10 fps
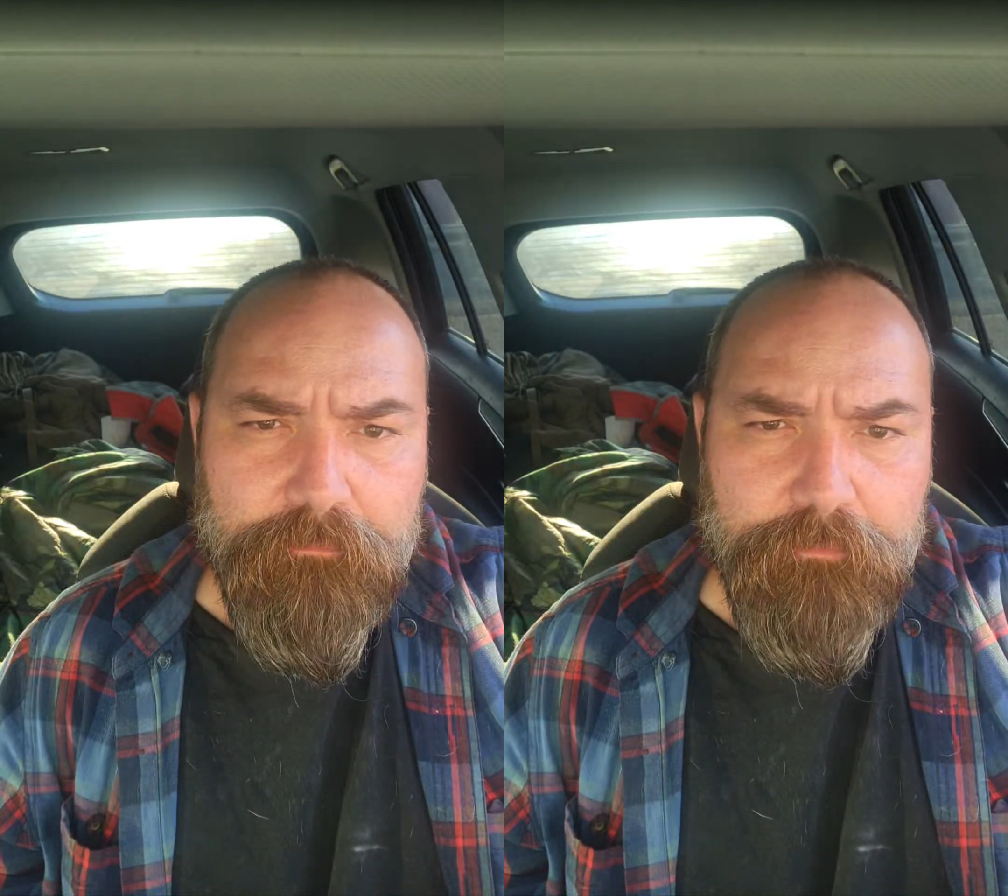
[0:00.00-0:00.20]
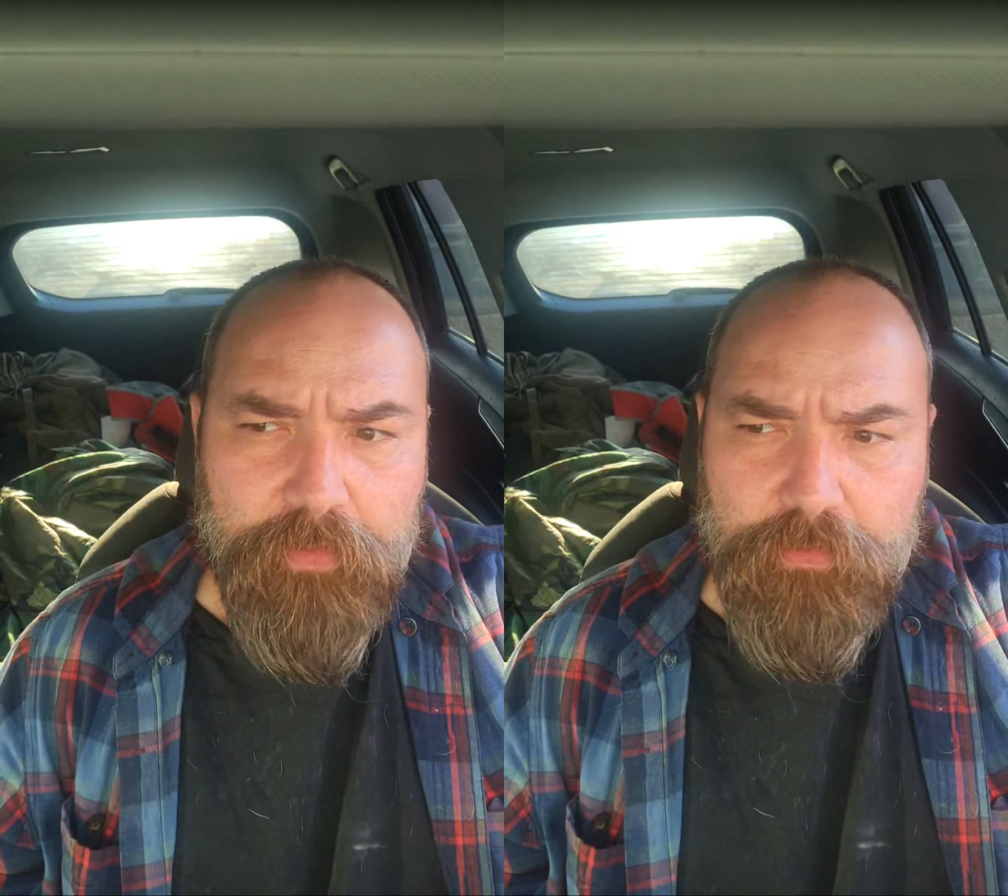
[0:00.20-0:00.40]

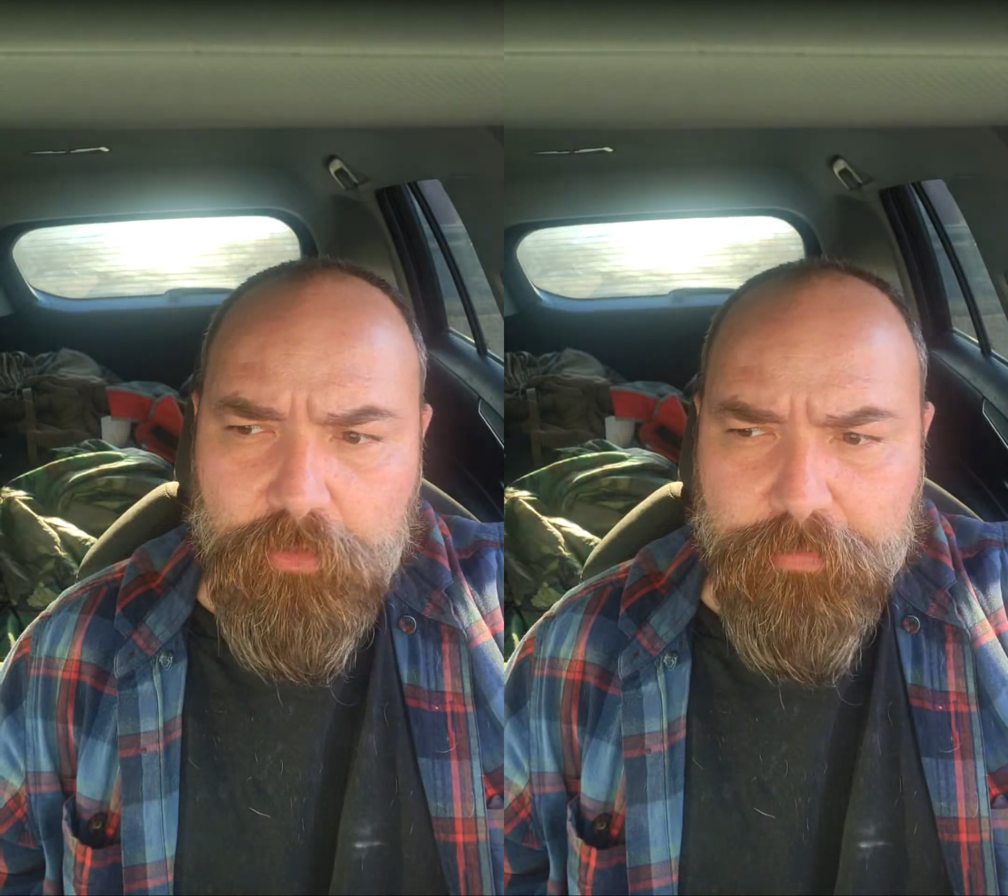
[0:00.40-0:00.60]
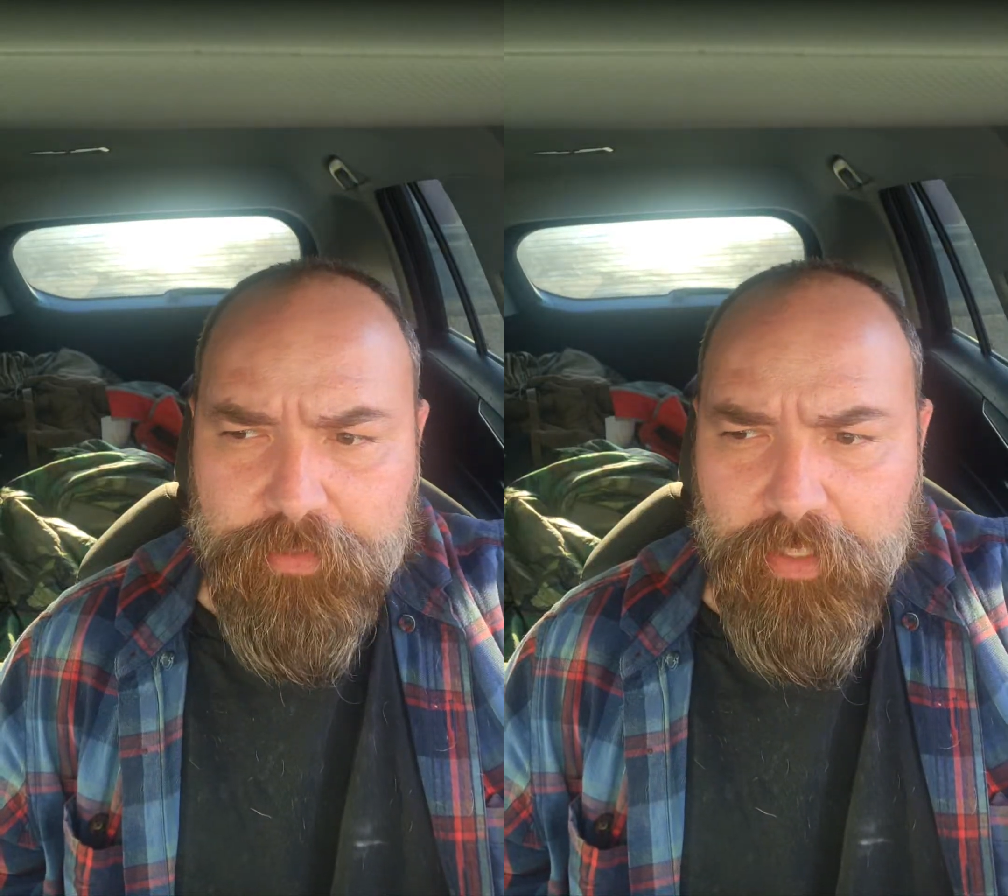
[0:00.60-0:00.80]
because
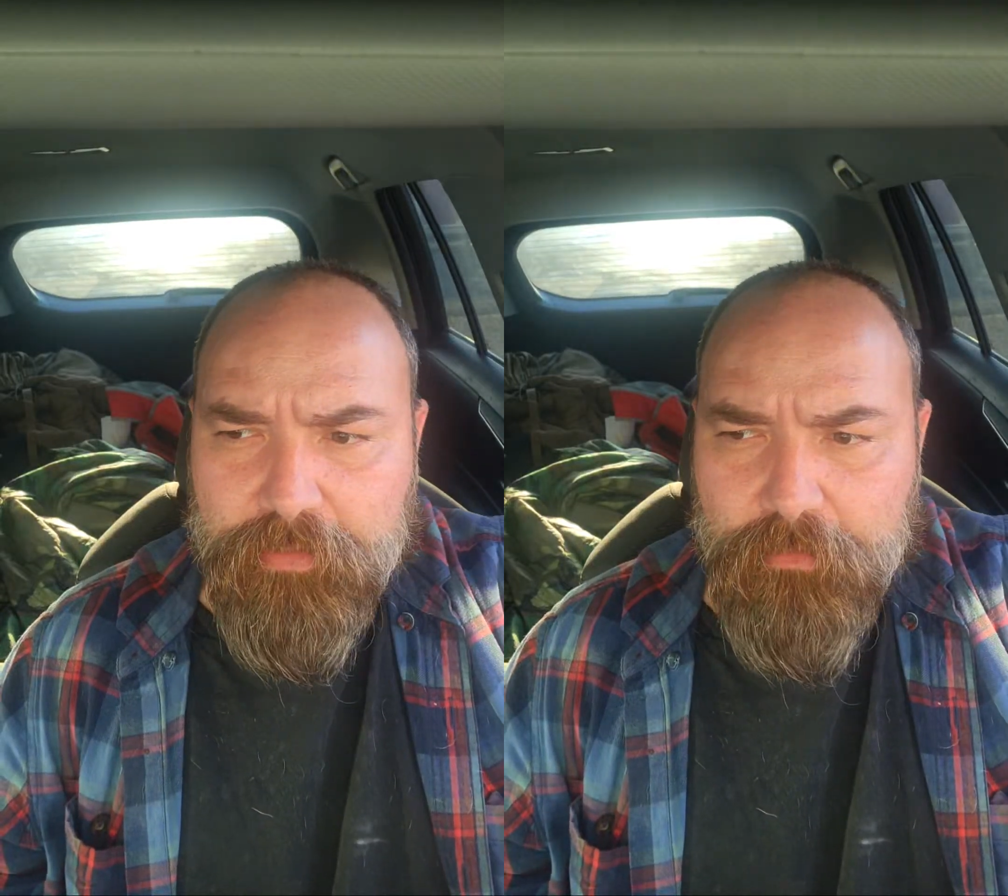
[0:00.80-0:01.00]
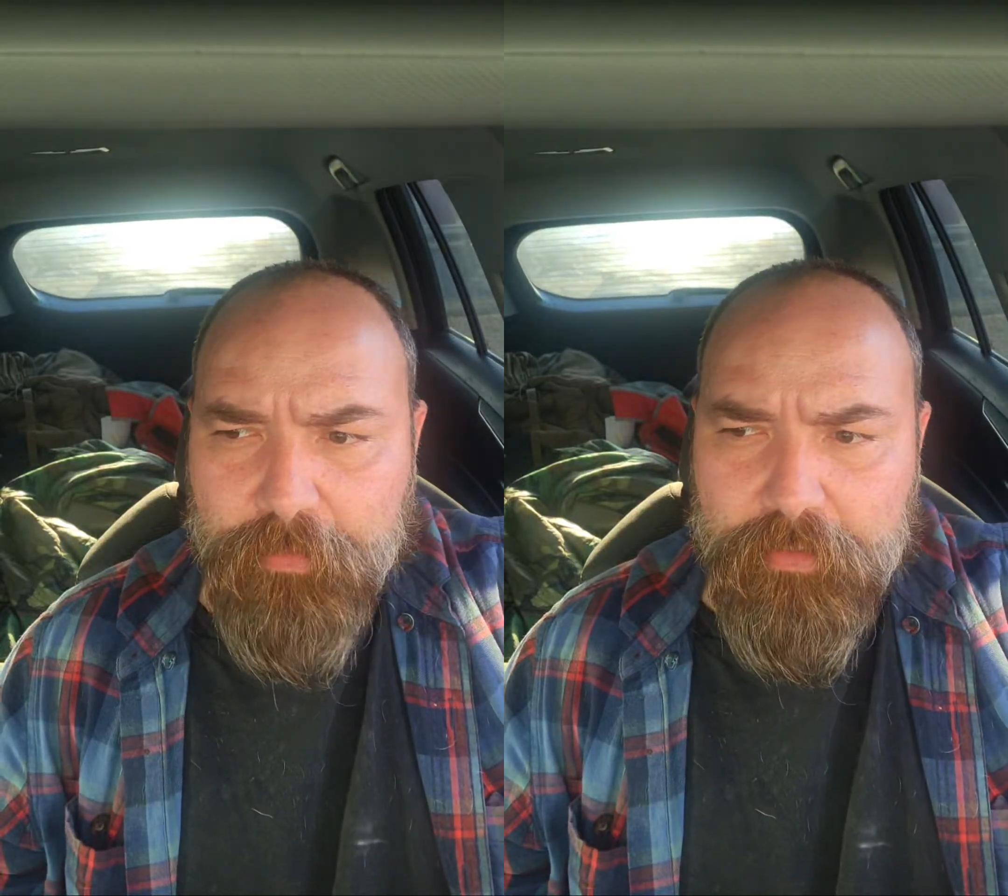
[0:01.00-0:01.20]
you're
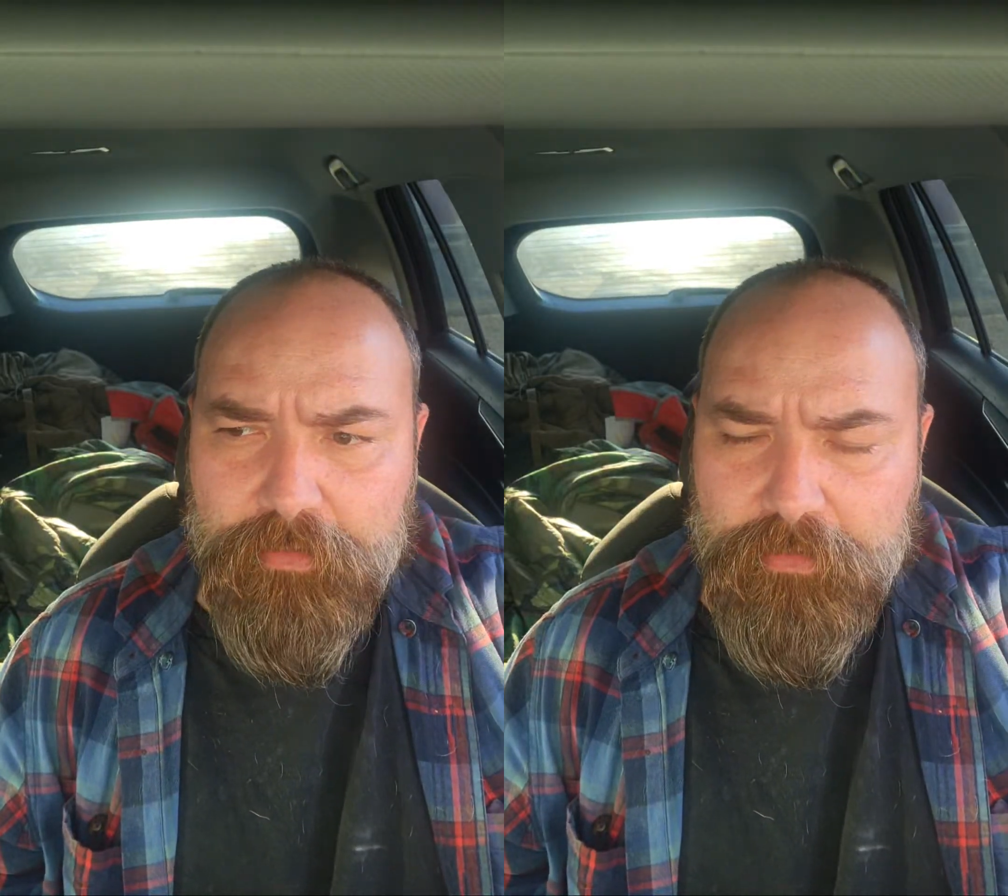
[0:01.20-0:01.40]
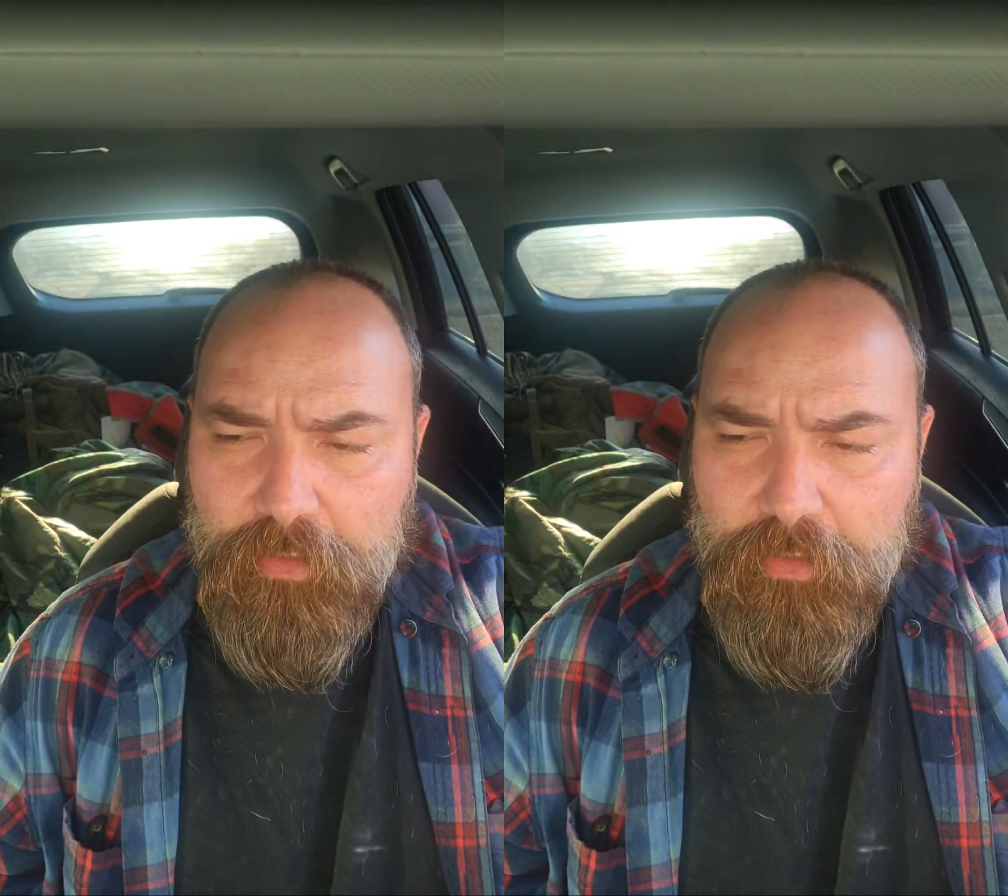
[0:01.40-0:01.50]
protected by